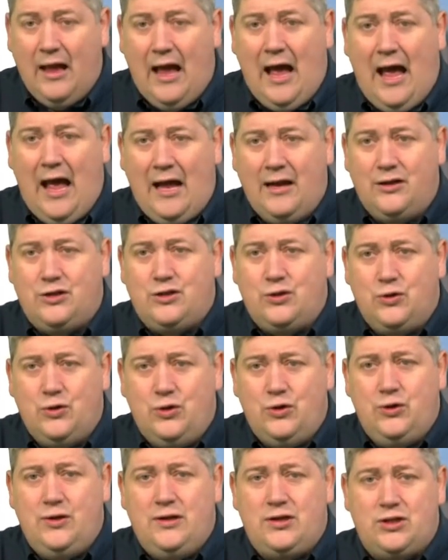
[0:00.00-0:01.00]
And so
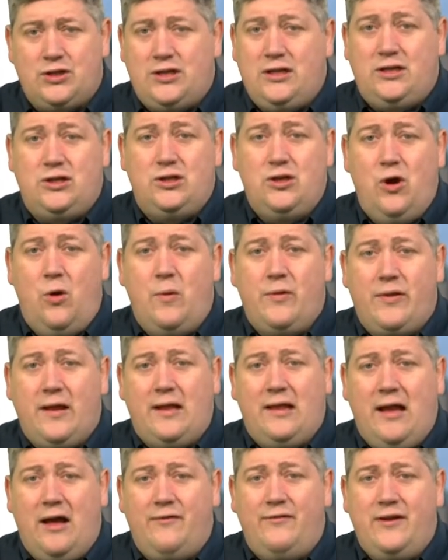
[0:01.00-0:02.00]
you need, just need to know what
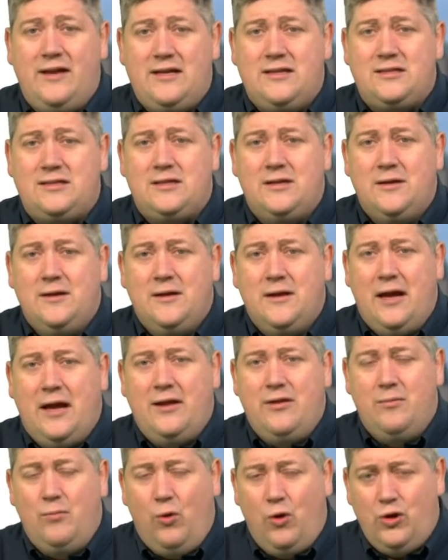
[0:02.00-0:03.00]
that love is.
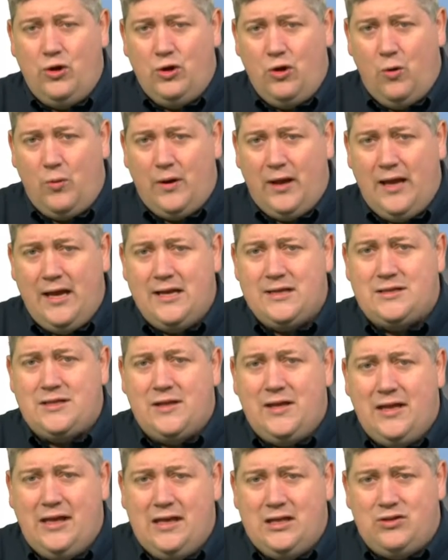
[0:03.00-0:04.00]
And the more you know what it is,
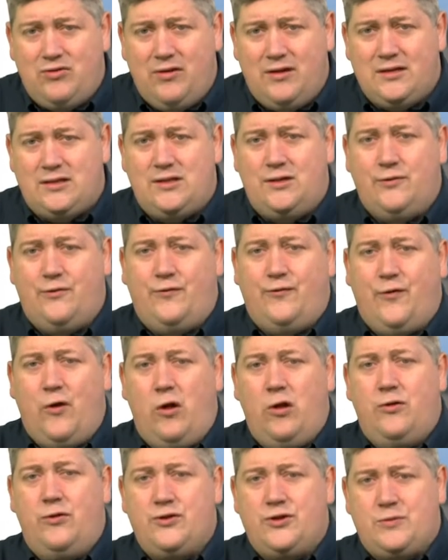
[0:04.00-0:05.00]
then the easier it is to
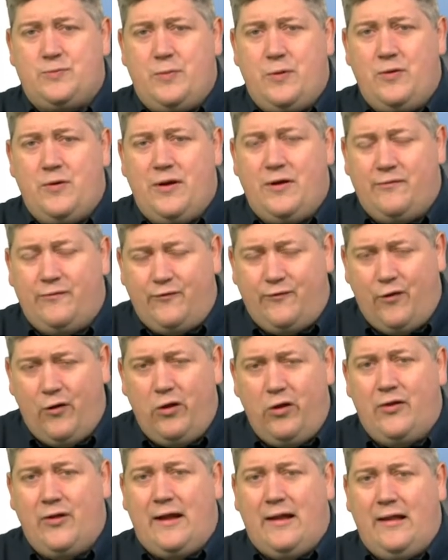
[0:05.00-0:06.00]
follow the Spirit and
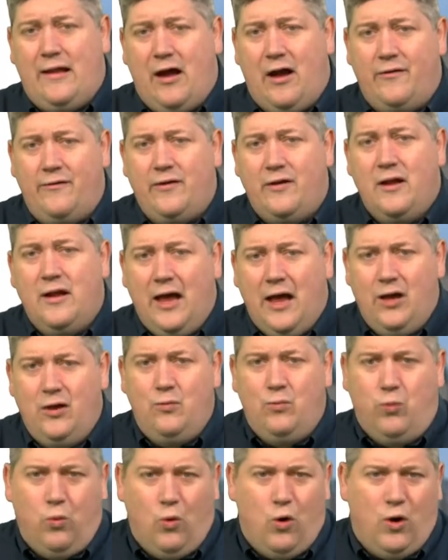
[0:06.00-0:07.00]
follow that love
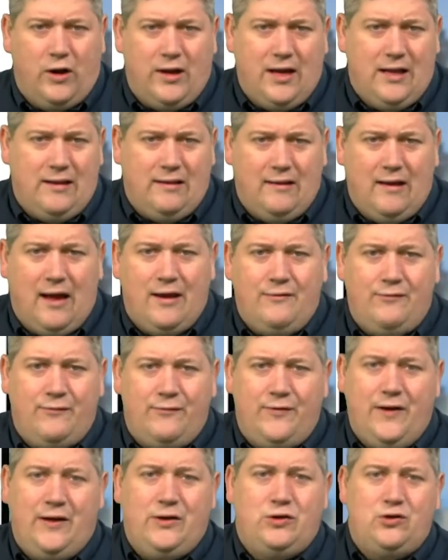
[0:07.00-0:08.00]
and walk in life
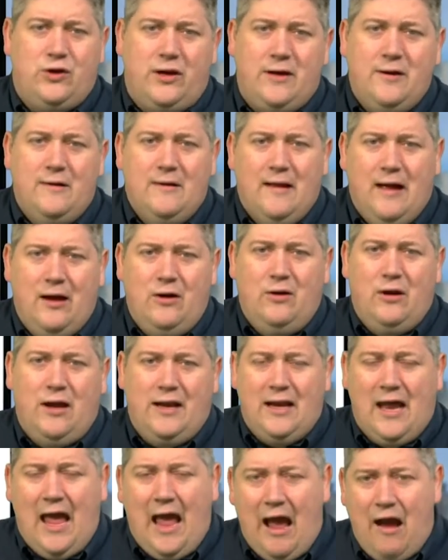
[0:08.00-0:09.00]
victory victory and
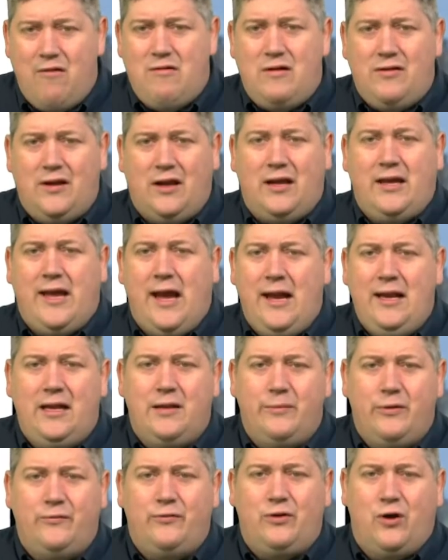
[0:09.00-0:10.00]
inherit the
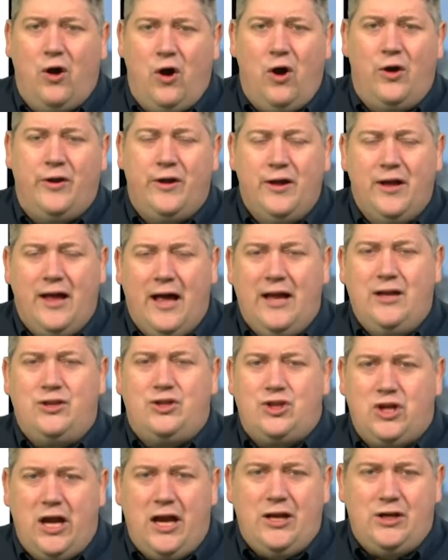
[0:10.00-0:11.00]
kingdom of God and
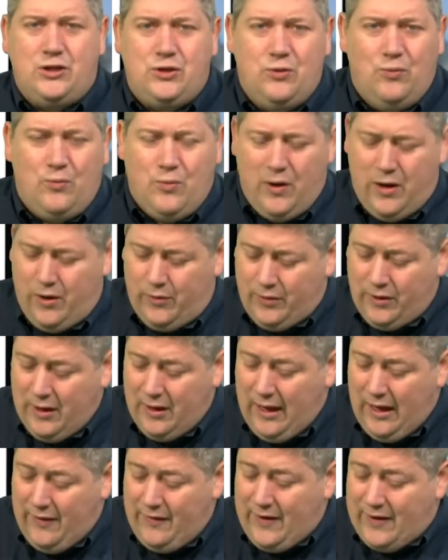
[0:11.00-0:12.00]
change the world.
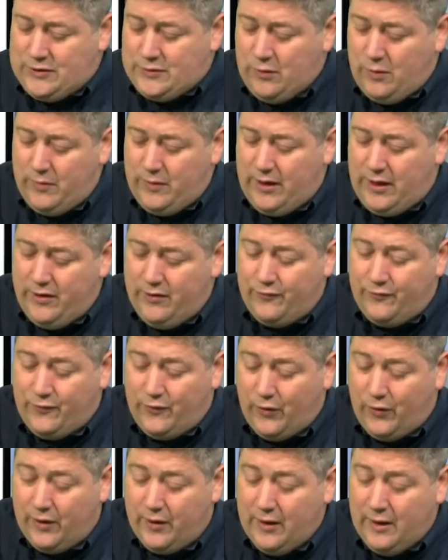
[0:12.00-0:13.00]
And that's what we're here
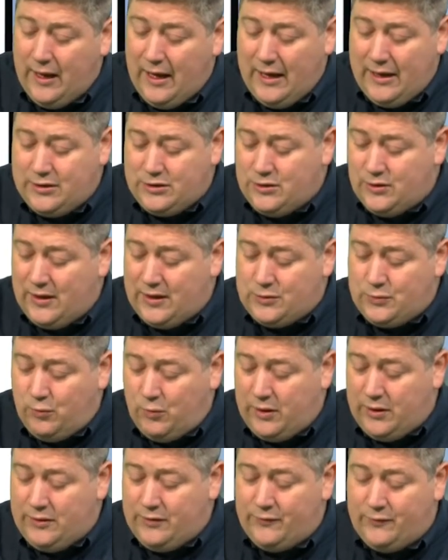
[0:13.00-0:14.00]
for. And so that's
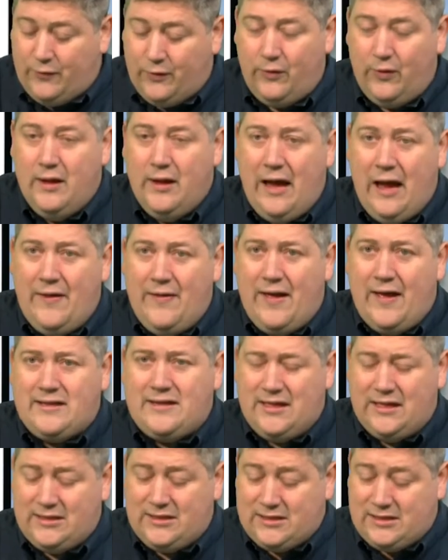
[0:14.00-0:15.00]
wonderful and
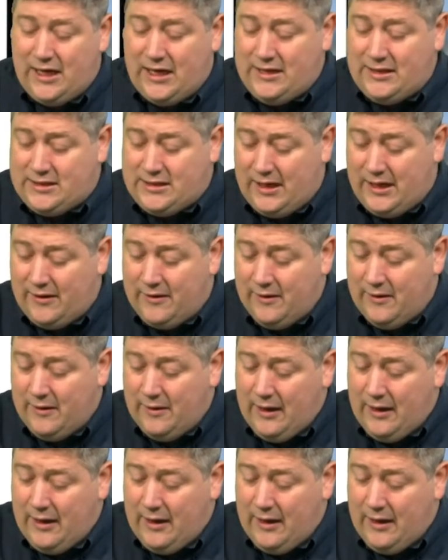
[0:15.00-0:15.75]
that's exciting.